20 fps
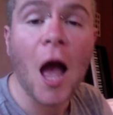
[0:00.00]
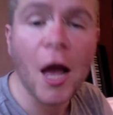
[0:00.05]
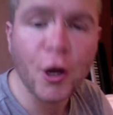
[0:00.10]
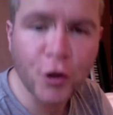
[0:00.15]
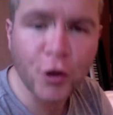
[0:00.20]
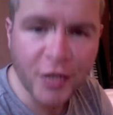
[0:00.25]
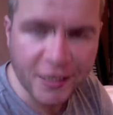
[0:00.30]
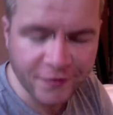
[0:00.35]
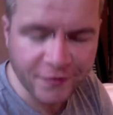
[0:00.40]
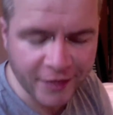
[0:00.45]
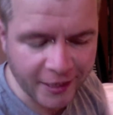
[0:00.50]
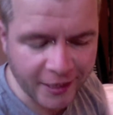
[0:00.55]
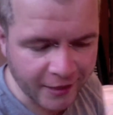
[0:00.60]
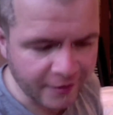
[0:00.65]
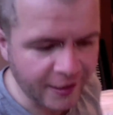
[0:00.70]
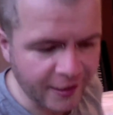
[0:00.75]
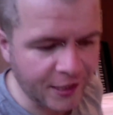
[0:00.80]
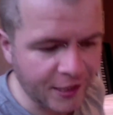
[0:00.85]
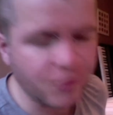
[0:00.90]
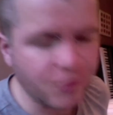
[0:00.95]
a good evening,
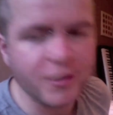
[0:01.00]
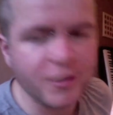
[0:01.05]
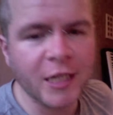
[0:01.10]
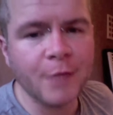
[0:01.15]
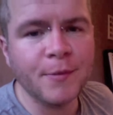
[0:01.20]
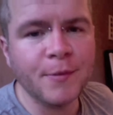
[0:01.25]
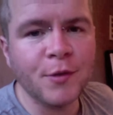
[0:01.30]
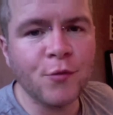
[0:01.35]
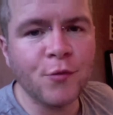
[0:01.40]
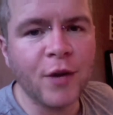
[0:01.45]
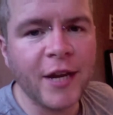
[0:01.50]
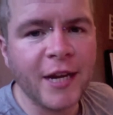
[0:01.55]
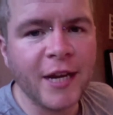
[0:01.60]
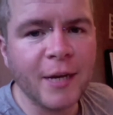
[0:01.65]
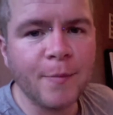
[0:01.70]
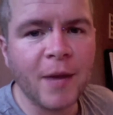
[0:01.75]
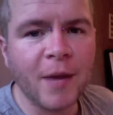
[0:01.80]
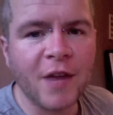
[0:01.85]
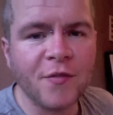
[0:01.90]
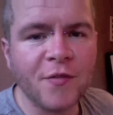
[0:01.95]
ladies and gentlemen. Ray here,
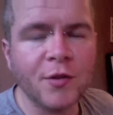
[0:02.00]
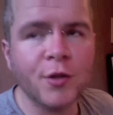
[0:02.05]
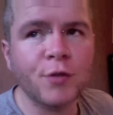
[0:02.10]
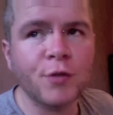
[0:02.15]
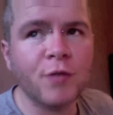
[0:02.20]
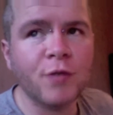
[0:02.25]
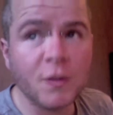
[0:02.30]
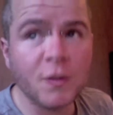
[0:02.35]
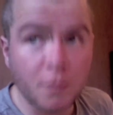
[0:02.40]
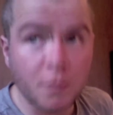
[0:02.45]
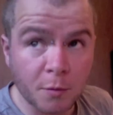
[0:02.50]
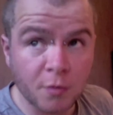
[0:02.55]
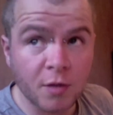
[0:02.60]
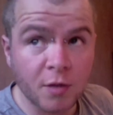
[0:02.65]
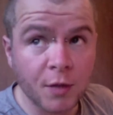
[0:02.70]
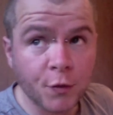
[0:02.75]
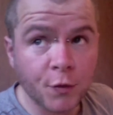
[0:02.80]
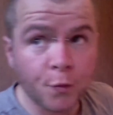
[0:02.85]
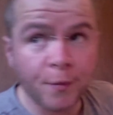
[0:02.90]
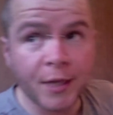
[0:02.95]
back for another Transformers
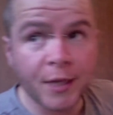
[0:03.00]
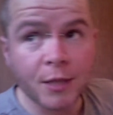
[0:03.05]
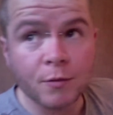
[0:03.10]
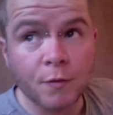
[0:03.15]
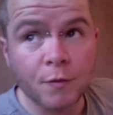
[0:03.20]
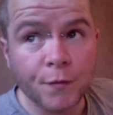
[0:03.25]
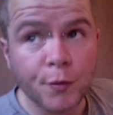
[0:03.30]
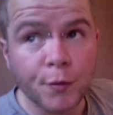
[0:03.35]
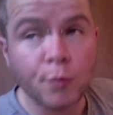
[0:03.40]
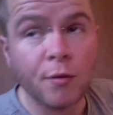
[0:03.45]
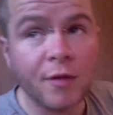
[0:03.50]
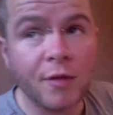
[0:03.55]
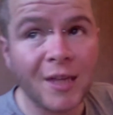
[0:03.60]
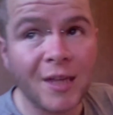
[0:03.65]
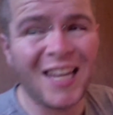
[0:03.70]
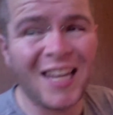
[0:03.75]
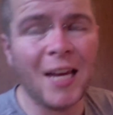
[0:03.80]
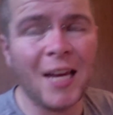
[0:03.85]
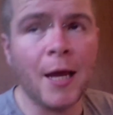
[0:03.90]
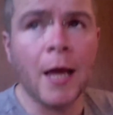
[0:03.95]
Transformation Review
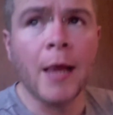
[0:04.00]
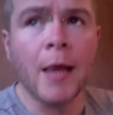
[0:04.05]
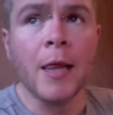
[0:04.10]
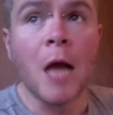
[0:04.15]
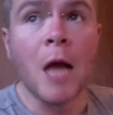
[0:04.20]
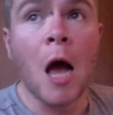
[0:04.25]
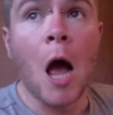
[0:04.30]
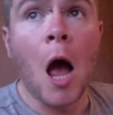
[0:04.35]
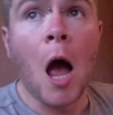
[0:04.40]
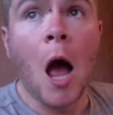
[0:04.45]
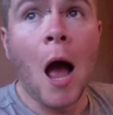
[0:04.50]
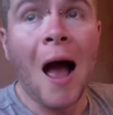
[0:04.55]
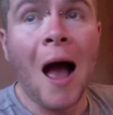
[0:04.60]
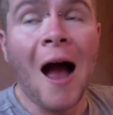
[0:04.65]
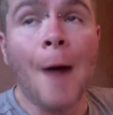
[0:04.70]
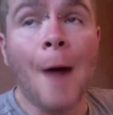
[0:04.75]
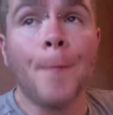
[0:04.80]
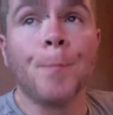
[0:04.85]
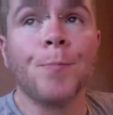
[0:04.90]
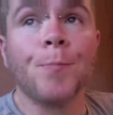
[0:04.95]
thingy.
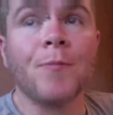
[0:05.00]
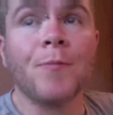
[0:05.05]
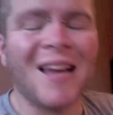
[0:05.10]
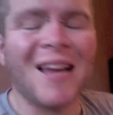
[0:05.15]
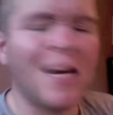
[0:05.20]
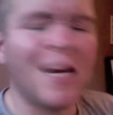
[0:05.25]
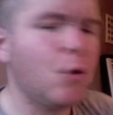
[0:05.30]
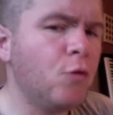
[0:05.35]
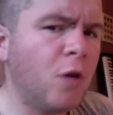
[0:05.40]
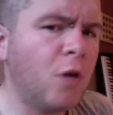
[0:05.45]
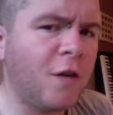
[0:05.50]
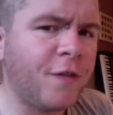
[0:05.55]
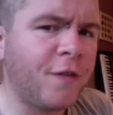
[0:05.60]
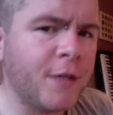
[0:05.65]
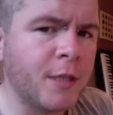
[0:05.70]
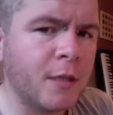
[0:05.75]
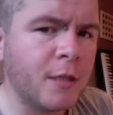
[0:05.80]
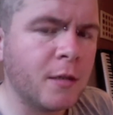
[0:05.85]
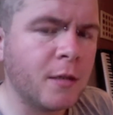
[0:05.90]
I don't often